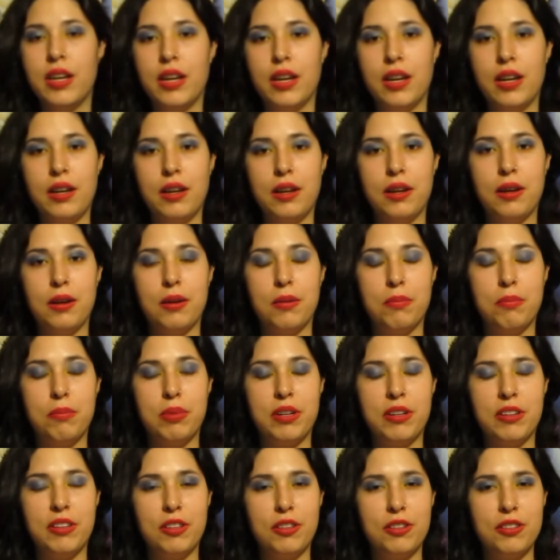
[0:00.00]
But
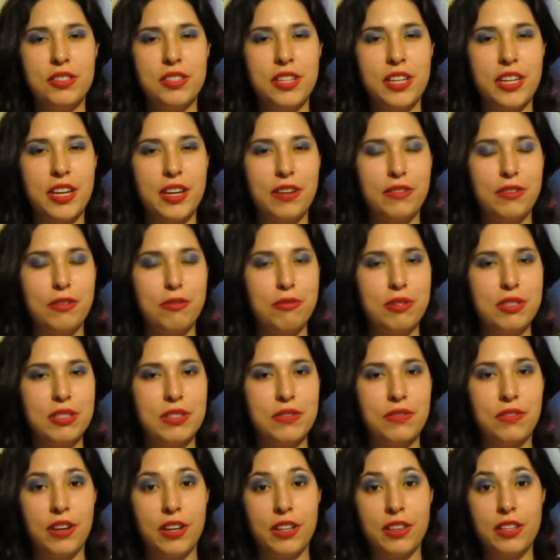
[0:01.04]
it looks like everyone's
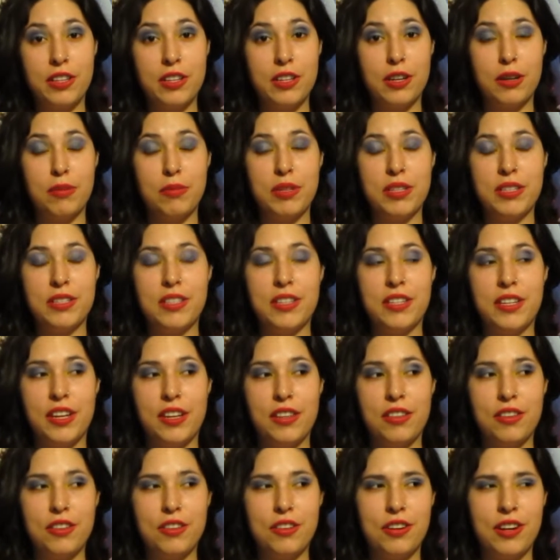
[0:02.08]
finally coming
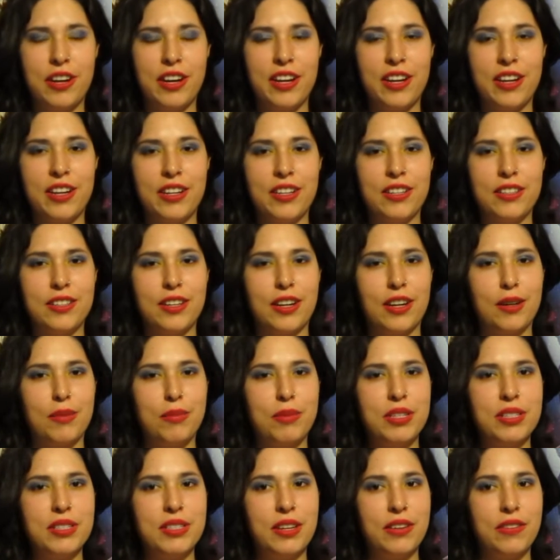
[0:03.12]
together, and I'm
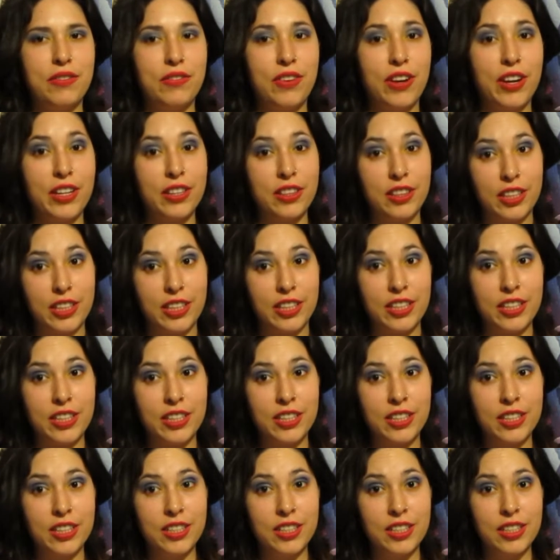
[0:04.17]
gonna say finally,
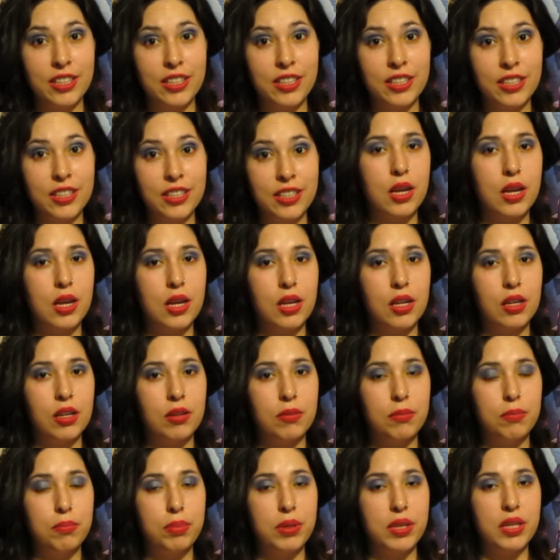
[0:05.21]

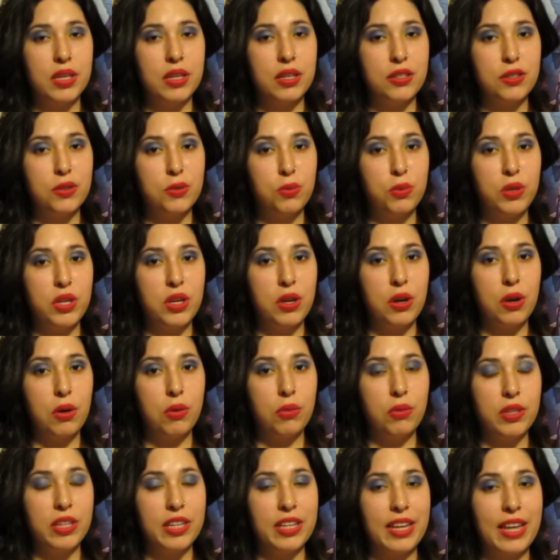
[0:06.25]
because we
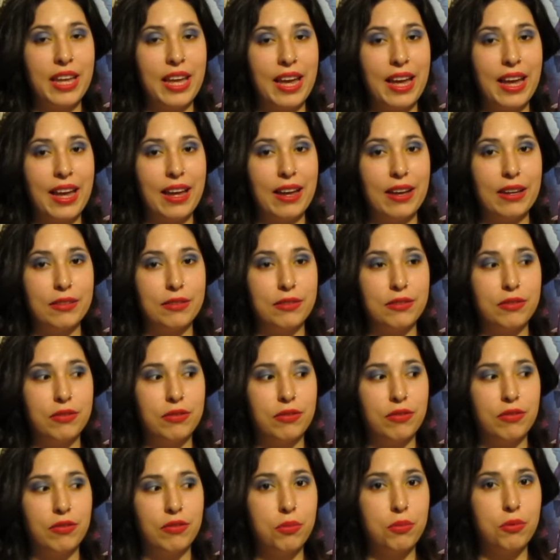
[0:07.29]
only have
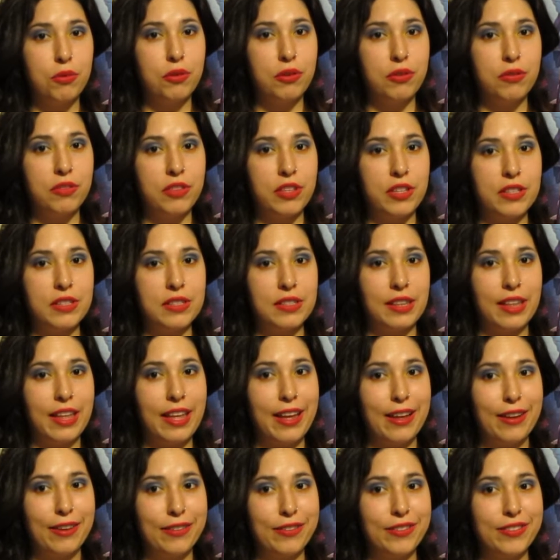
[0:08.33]
4 more of these
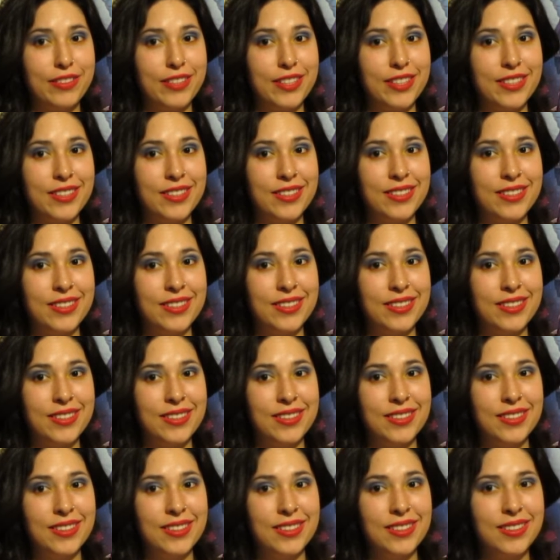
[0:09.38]
left.
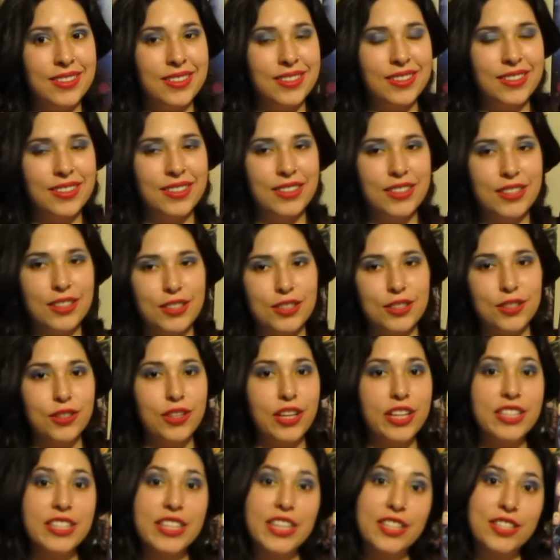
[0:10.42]
So
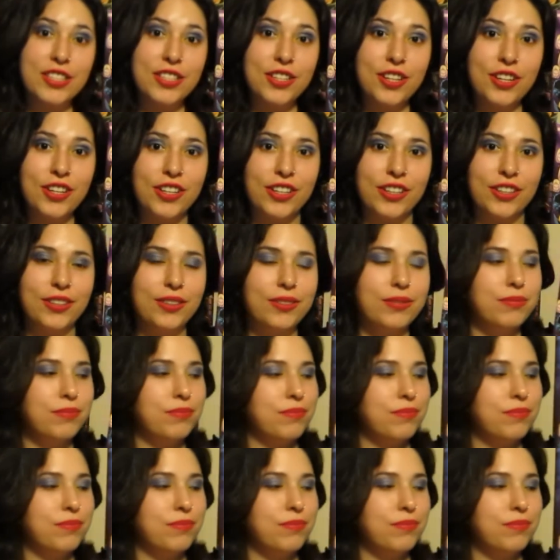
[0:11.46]
let's get started.